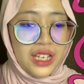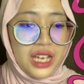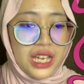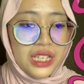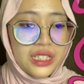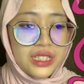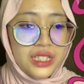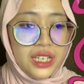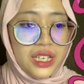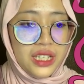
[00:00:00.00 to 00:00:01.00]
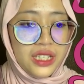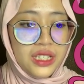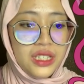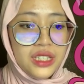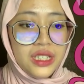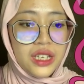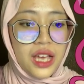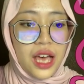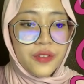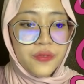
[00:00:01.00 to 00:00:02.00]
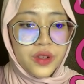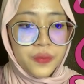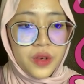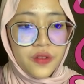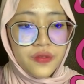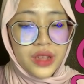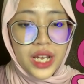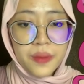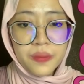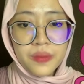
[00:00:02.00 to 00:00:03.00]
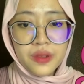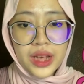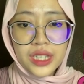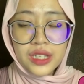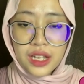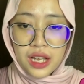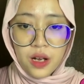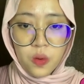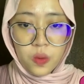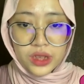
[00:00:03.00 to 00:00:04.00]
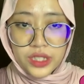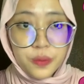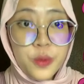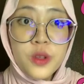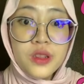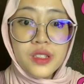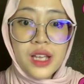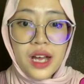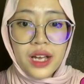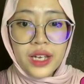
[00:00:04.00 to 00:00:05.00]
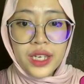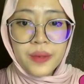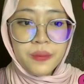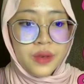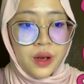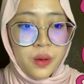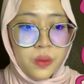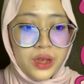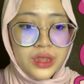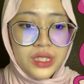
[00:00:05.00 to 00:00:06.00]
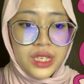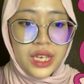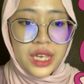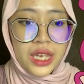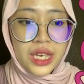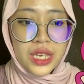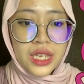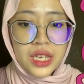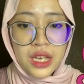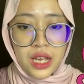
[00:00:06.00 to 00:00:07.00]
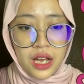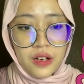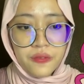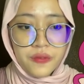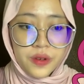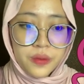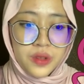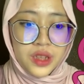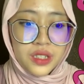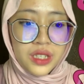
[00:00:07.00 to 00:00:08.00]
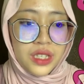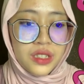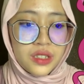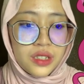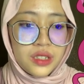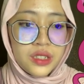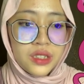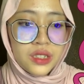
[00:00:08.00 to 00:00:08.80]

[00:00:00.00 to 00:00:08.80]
And then the adverb of time, like once upon a time, one day, a few days later.